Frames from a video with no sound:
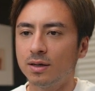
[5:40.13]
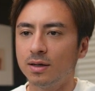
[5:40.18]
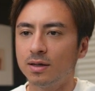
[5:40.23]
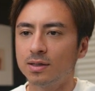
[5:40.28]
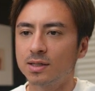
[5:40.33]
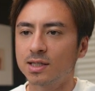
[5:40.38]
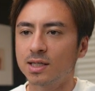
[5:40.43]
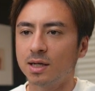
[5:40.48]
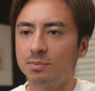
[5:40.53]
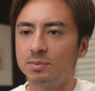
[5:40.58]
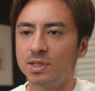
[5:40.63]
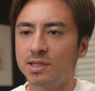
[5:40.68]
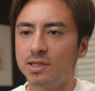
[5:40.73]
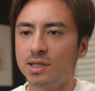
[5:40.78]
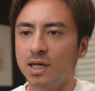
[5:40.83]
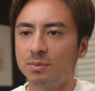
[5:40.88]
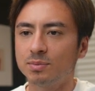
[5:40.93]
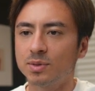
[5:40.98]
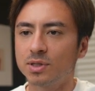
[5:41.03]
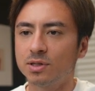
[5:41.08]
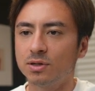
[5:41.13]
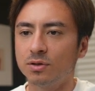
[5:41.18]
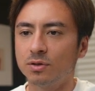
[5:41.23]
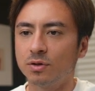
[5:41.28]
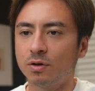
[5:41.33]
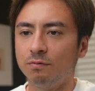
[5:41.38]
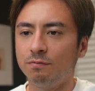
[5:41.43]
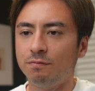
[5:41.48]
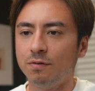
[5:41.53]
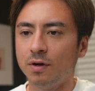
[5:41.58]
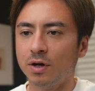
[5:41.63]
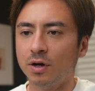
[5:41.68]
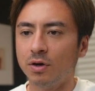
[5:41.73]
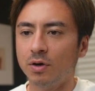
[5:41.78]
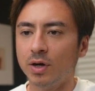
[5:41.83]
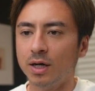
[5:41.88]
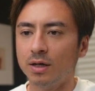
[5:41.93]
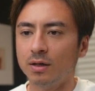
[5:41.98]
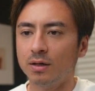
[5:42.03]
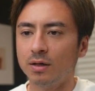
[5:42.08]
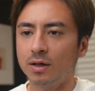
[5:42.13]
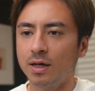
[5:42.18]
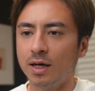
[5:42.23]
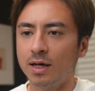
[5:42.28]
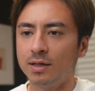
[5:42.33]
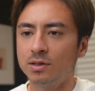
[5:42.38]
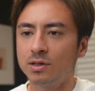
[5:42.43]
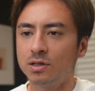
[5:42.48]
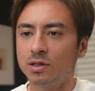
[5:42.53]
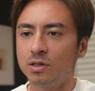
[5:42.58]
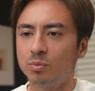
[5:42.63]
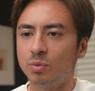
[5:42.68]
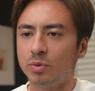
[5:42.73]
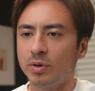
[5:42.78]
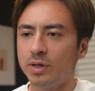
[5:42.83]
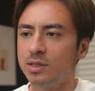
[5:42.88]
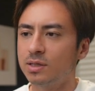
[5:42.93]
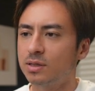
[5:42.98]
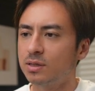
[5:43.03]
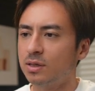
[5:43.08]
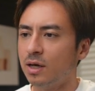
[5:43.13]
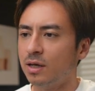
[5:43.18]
some steps to configure it in Supabase.